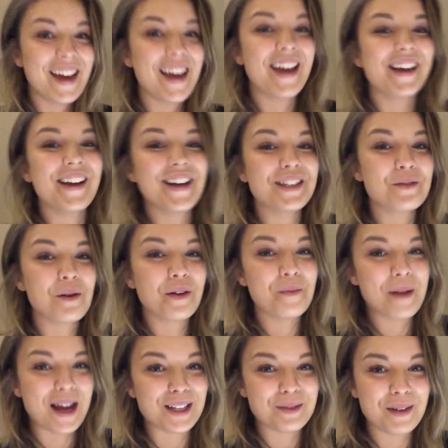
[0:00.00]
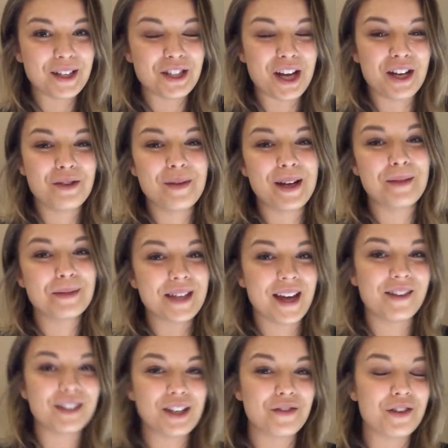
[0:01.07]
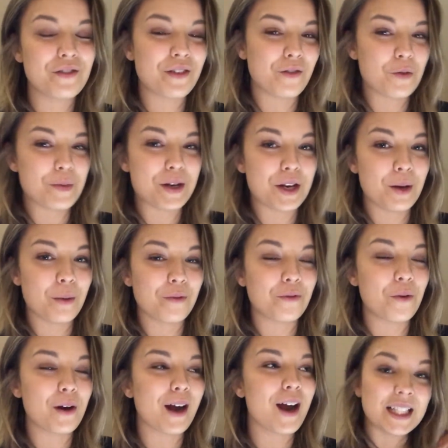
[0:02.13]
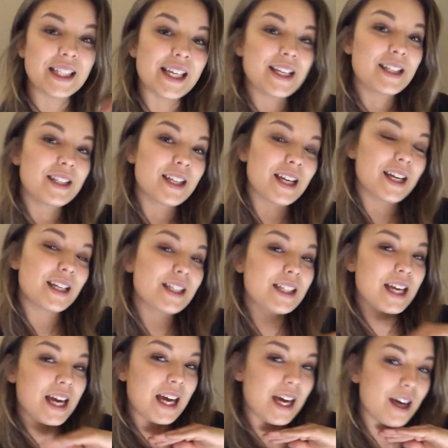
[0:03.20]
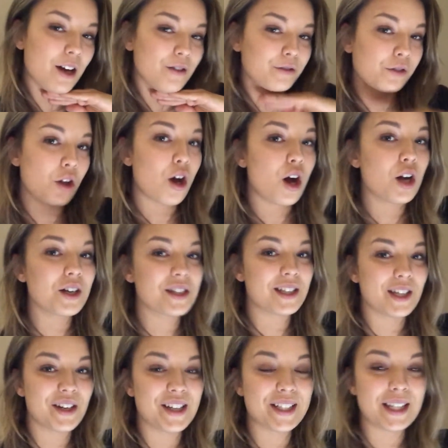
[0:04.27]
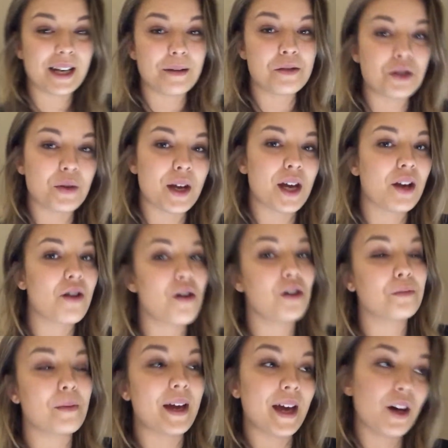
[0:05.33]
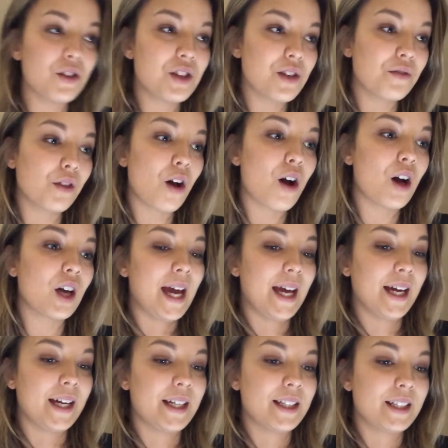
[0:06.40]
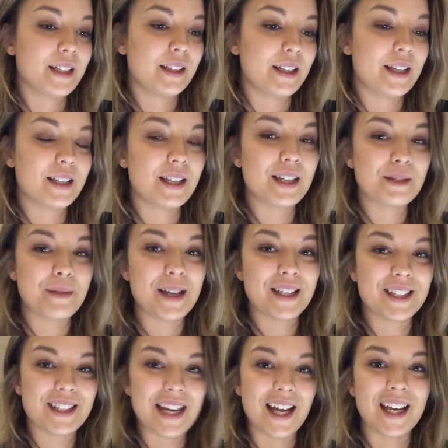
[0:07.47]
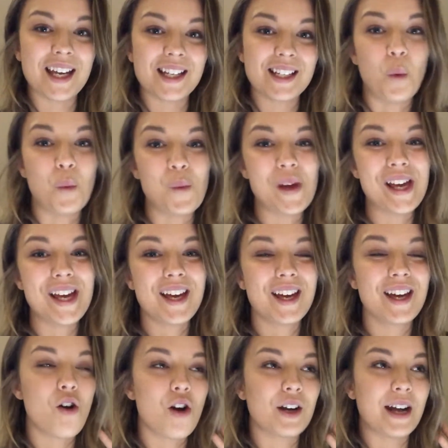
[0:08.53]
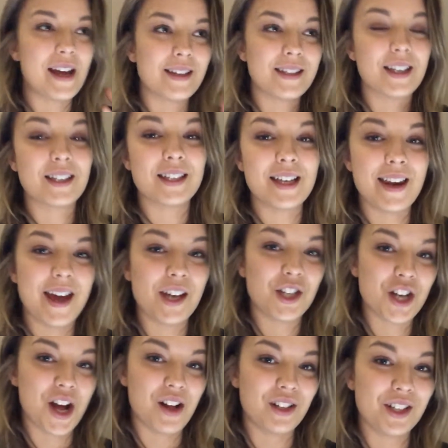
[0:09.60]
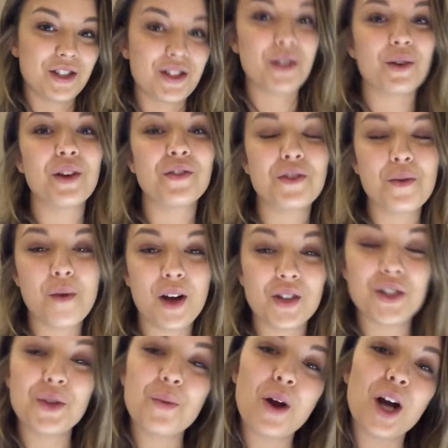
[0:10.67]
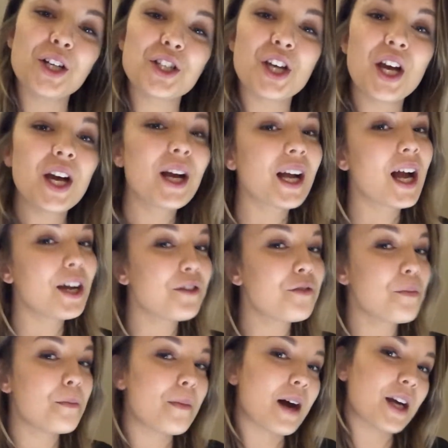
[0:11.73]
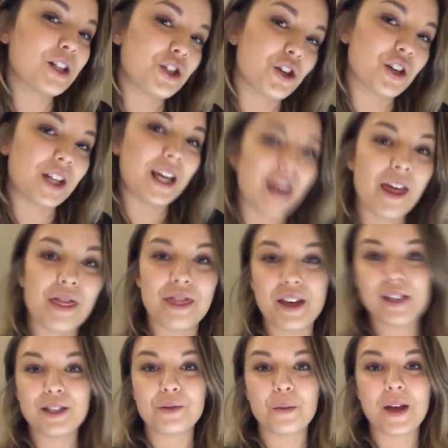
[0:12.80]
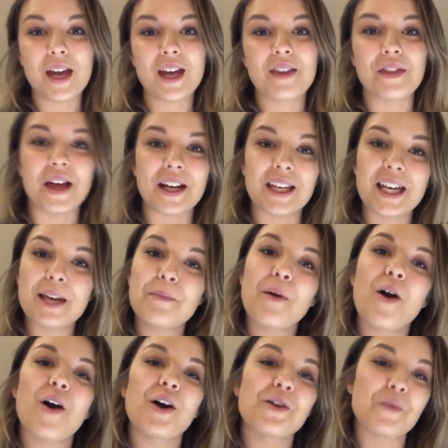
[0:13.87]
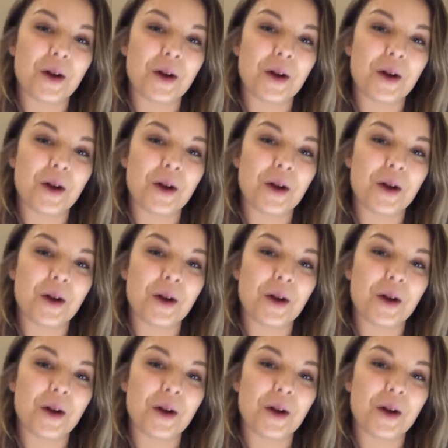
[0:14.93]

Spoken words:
Hey guys, welcome back to my channel. My name is Caitlyn, if you've never been here before. This is a vlog series that I'm doing called My Healthy Vlog, and this is my second week on a 60-day challenge. So if you want to watch kind of my journey this week, then keep on